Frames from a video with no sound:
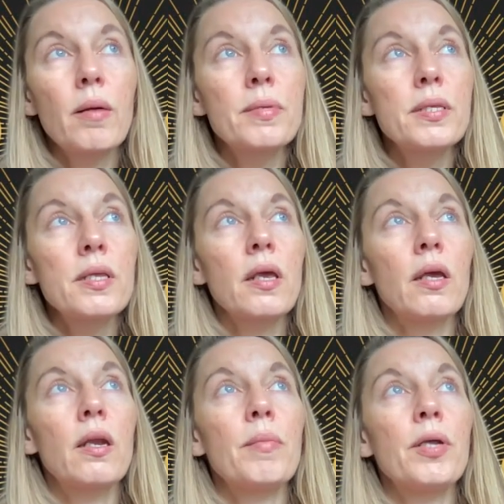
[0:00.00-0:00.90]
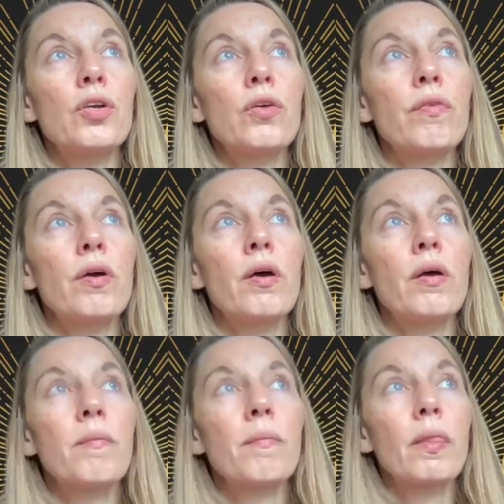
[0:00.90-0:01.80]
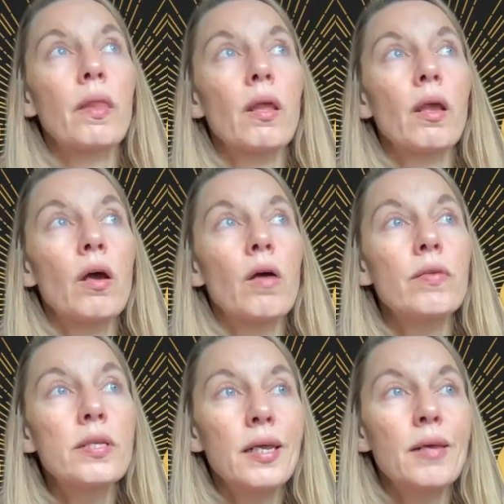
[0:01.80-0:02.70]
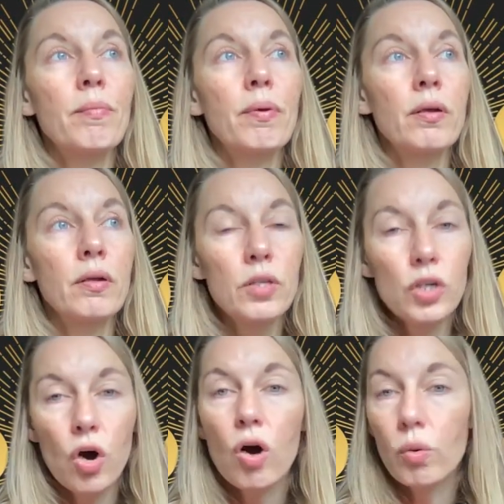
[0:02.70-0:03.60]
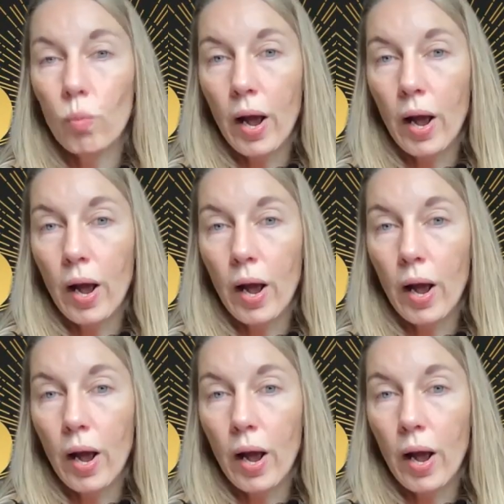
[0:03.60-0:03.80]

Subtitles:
seeing an image of a deep, dark